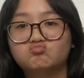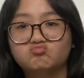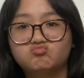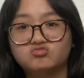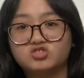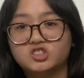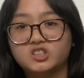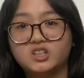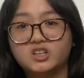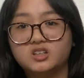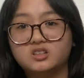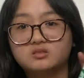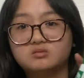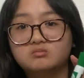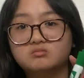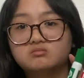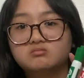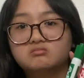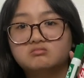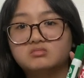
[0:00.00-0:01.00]
So yeah,
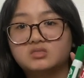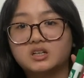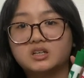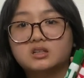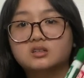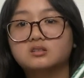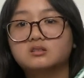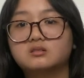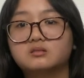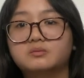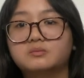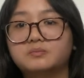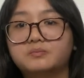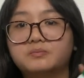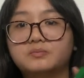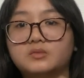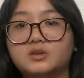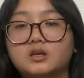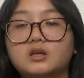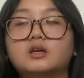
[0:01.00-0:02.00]
like,
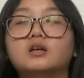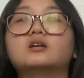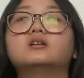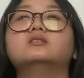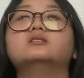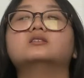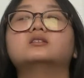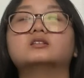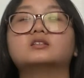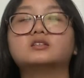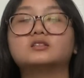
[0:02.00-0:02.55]
and